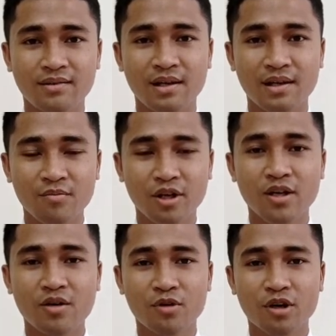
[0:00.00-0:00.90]

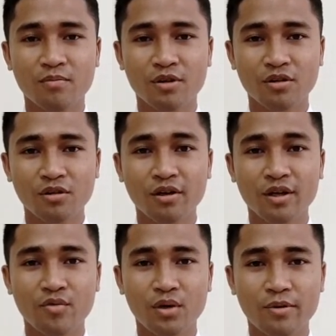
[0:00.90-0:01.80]
Assalamualaikum
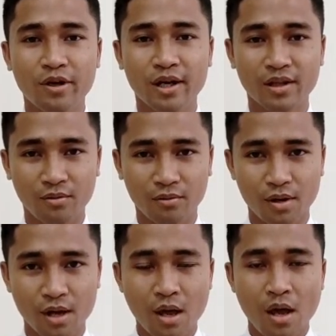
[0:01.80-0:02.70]
warahmatullahi wabarakatuh.
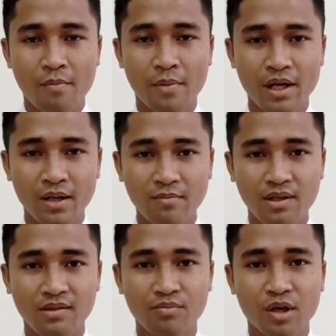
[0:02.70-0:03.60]
My name
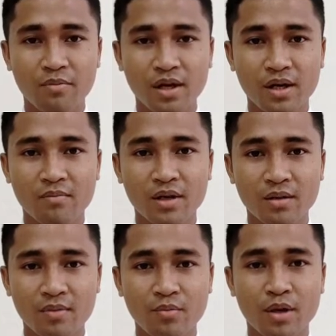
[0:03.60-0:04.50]
is Muhammad
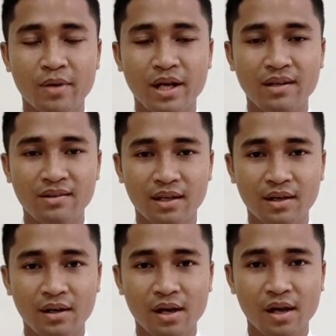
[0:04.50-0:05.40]
Akmal bin Muhammad
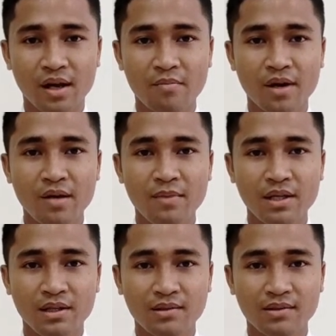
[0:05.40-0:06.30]
Nasir, and my
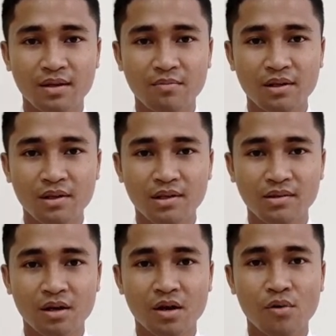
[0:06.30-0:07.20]
matrix number
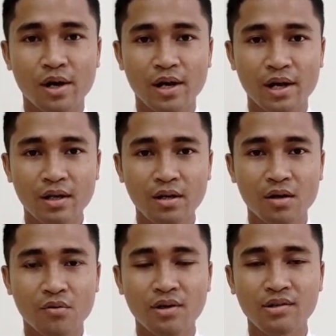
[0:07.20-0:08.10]
is
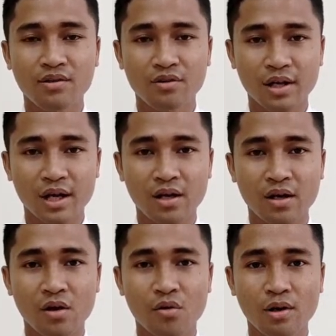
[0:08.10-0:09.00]

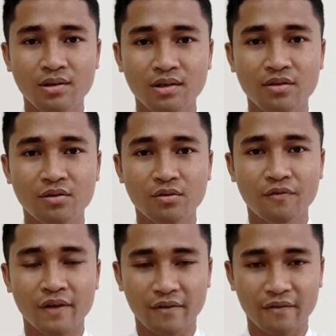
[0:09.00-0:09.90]

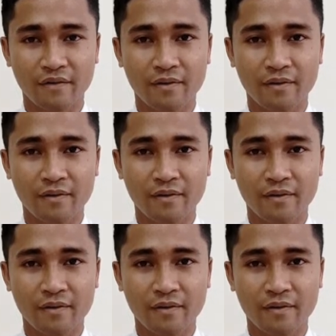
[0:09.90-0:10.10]
19109125.